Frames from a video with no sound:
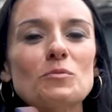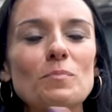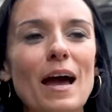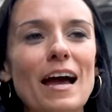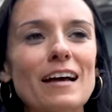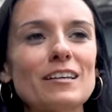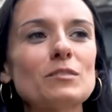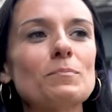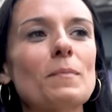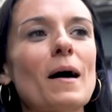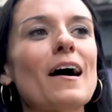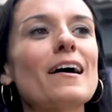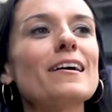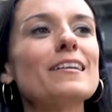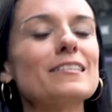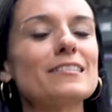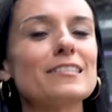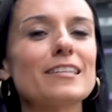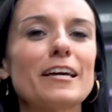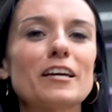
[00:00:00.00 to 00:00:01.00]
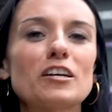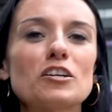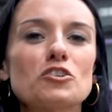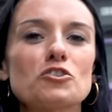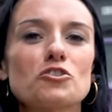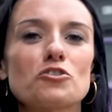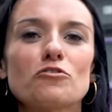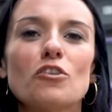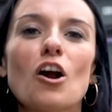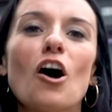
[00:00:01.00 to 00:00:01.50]
you pass by and it's like
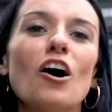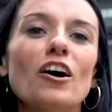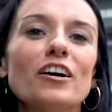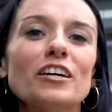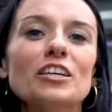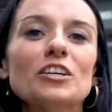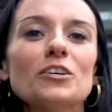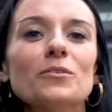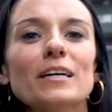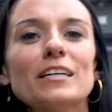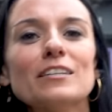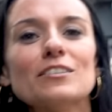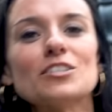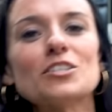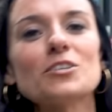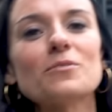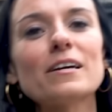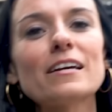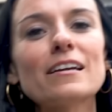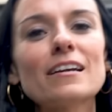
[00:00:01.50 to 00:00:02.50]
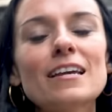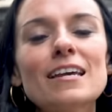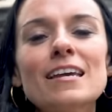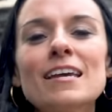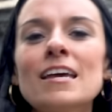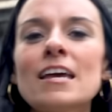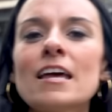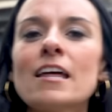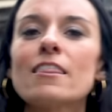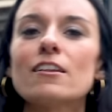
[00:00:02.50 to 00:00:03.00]
drawing you into it.
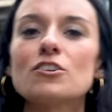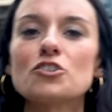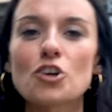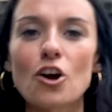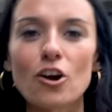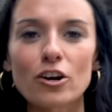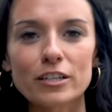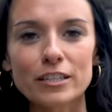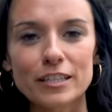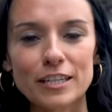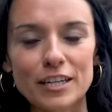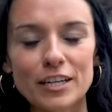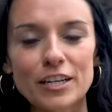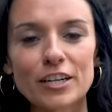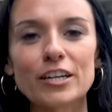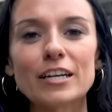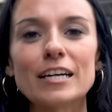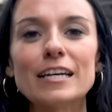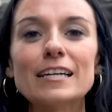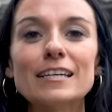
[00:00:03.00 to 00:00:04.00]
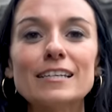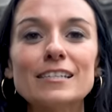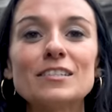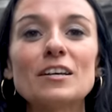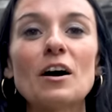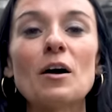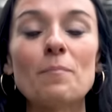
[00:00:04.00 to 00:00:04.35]
The chocolate here is